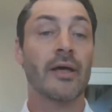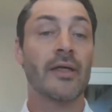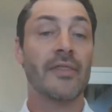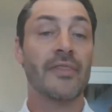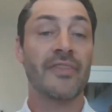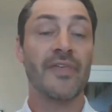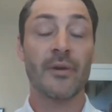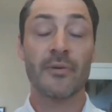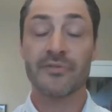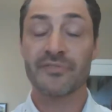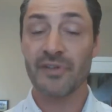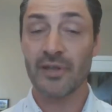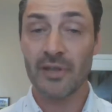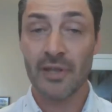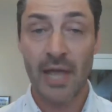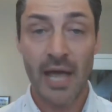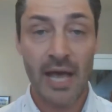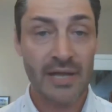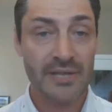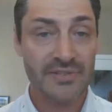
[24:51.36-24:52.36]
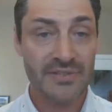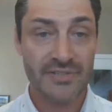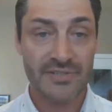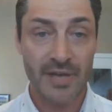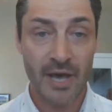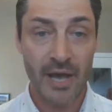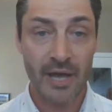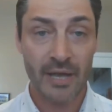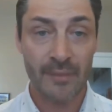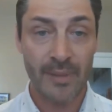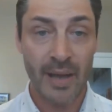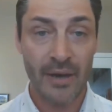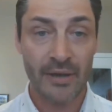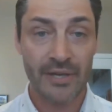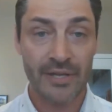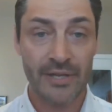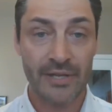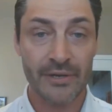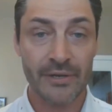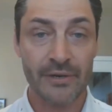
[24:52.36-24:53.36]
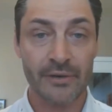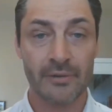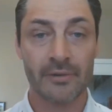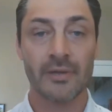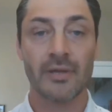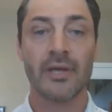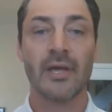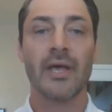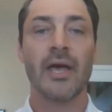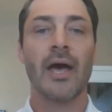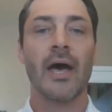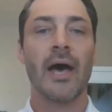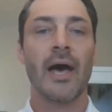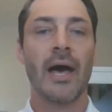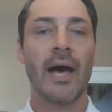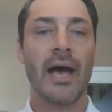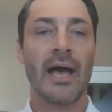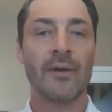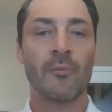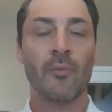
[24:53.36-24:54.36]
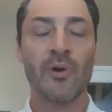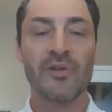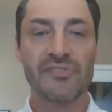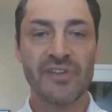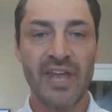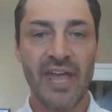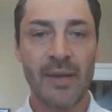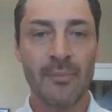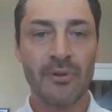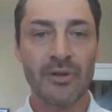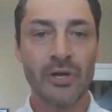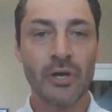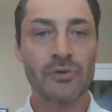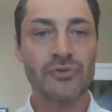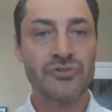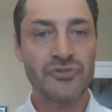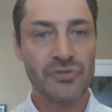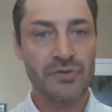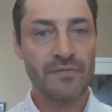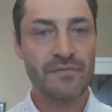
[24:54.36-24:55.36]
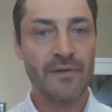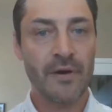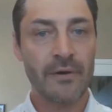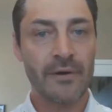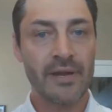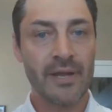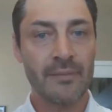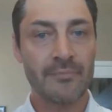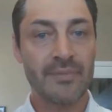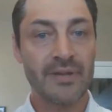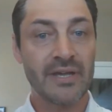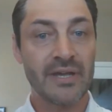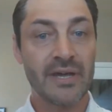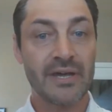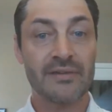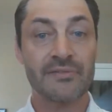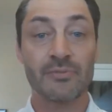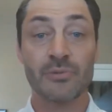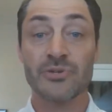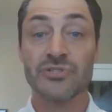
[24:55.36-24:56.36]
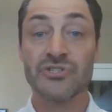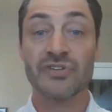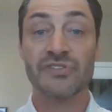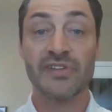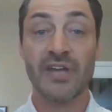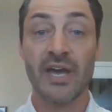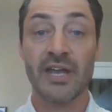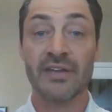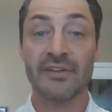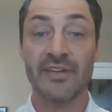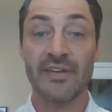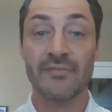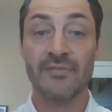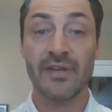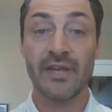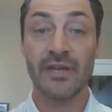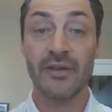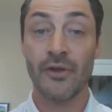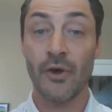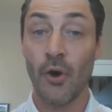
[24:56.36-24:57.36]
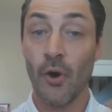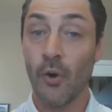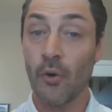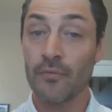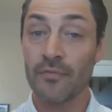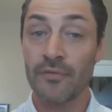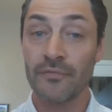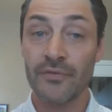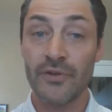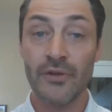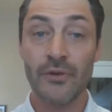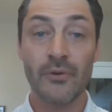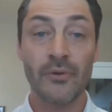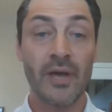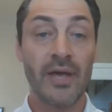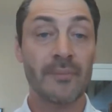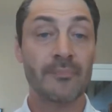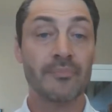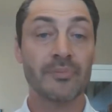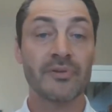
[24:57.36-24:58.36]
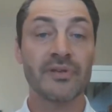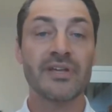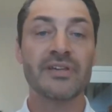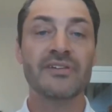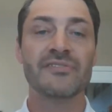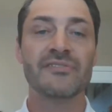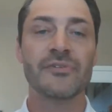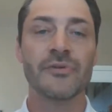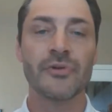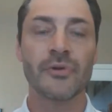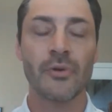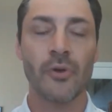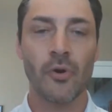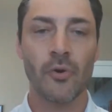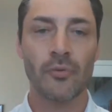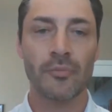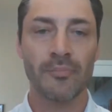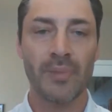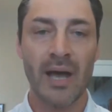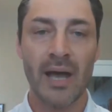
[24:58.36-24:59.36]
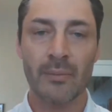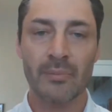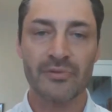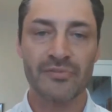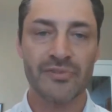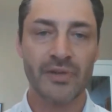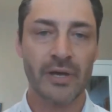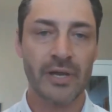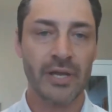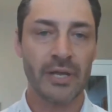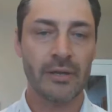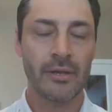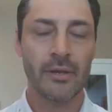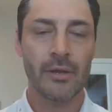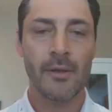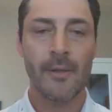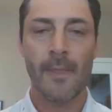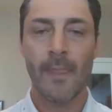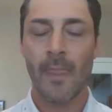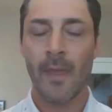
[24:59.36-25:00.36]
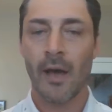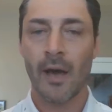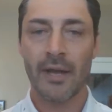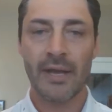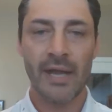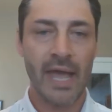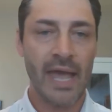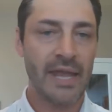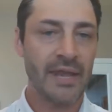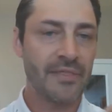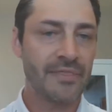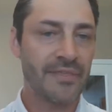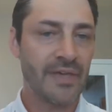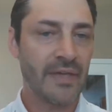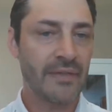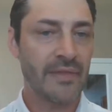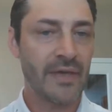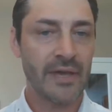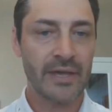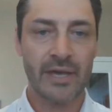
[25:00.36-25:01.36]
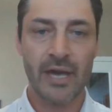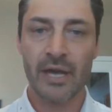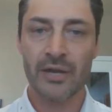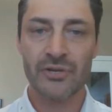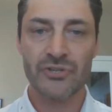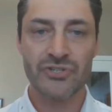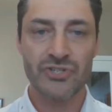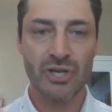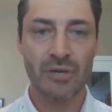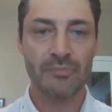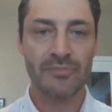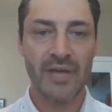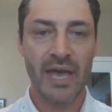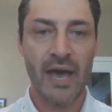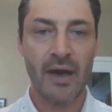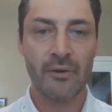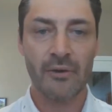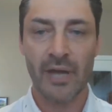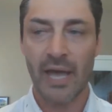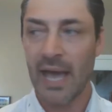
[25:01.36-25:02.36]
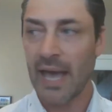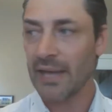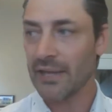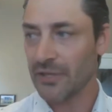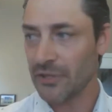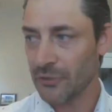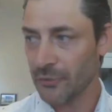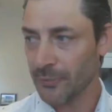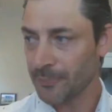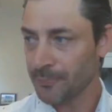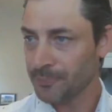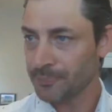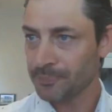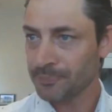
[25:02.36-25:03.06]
there is a lot to talk about here. I wasn't able to go too far in because we're just kind of giving an overview, and please do your own Bible study on anything that kind of jumped out at you.